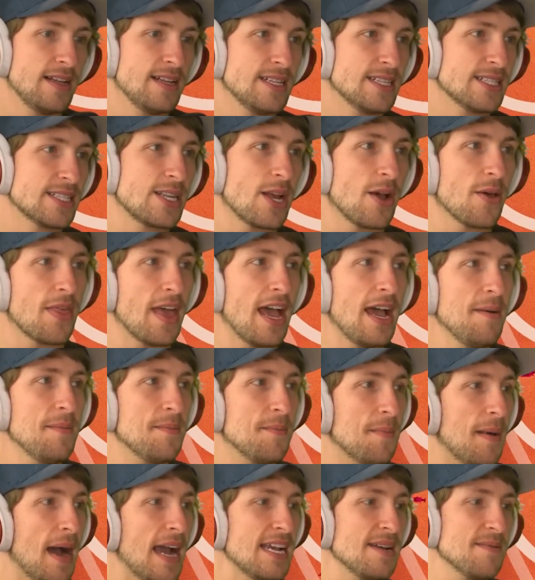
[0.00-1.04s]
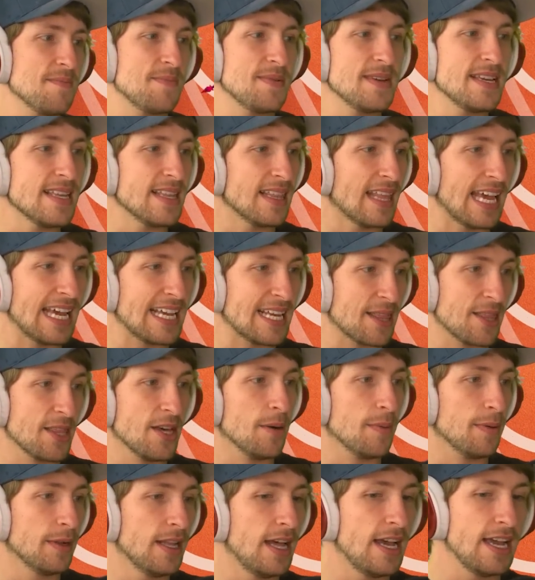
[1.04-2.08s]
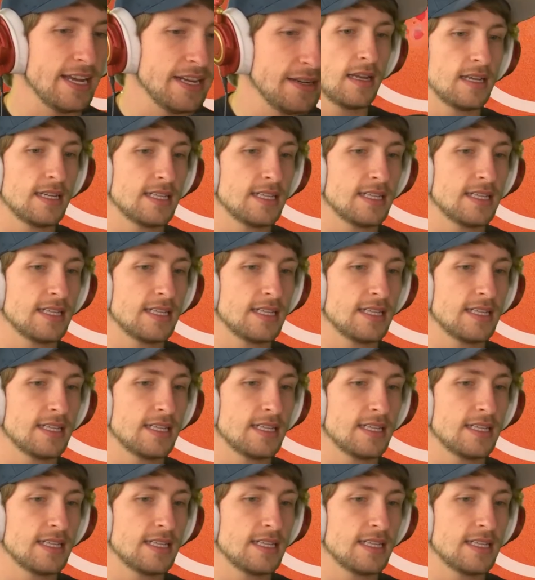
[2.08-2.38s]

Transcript: So that might be like the play.